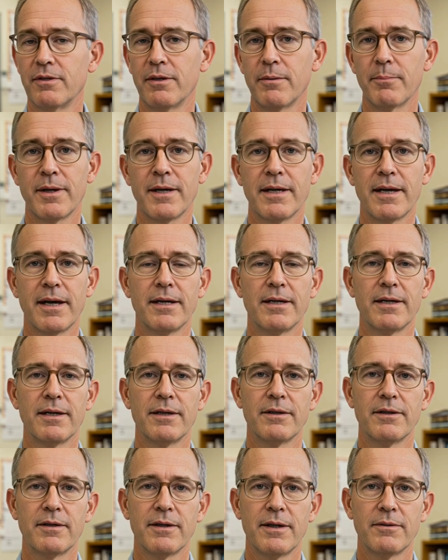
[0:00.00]
The
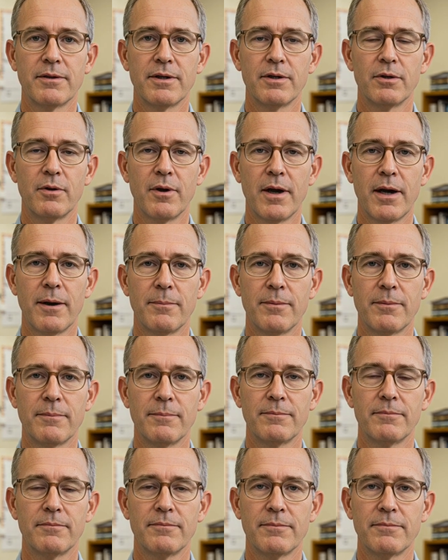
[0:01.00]
mechanics of the drop.
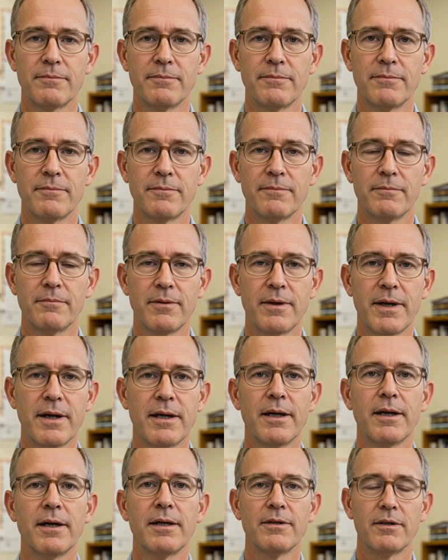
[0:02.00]

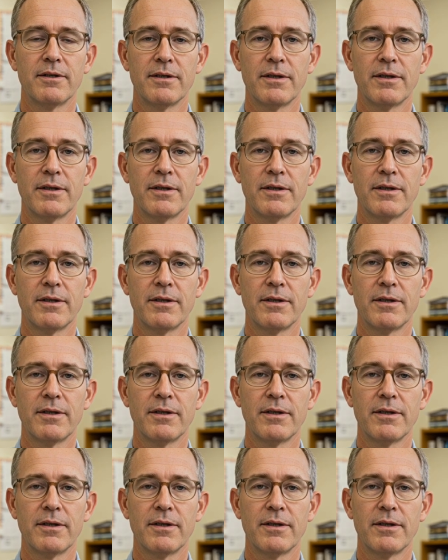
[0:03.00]
The